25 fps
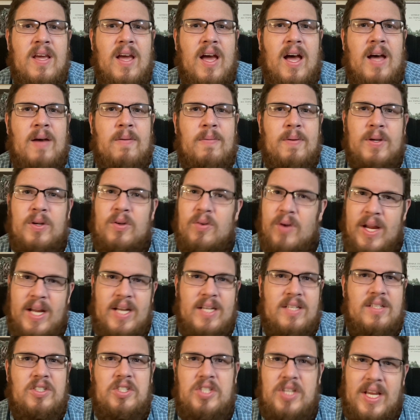A
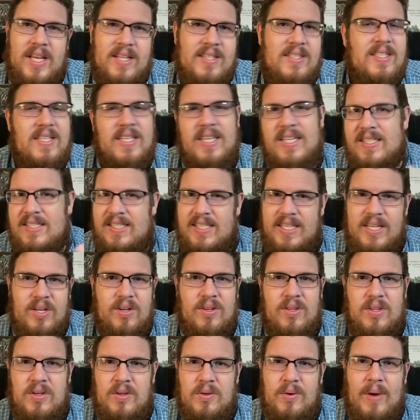great chance to get to
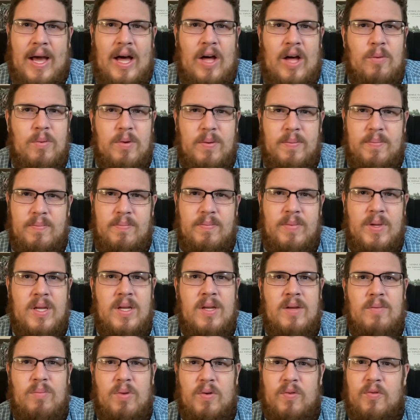hear the new album
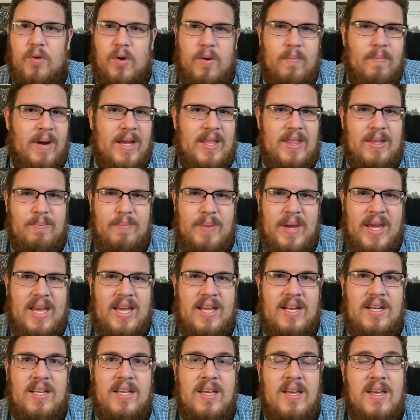performed by the
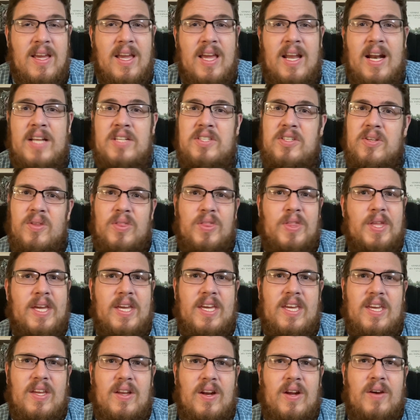band. And I do
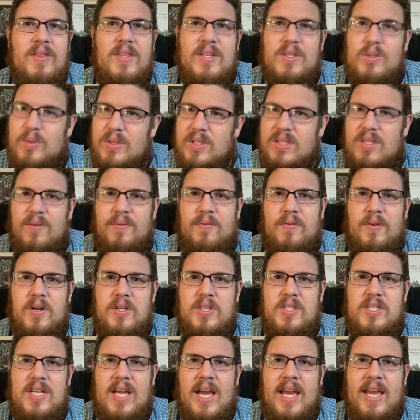think, this was the
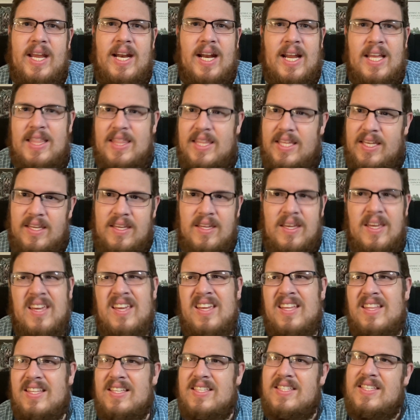first night. I think
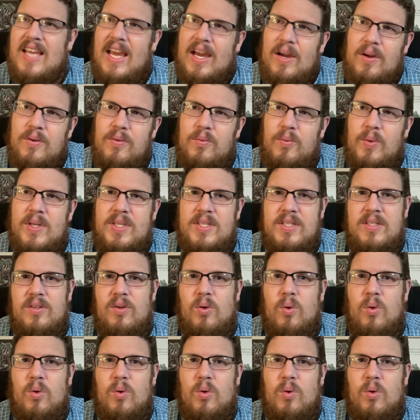the sound wasn't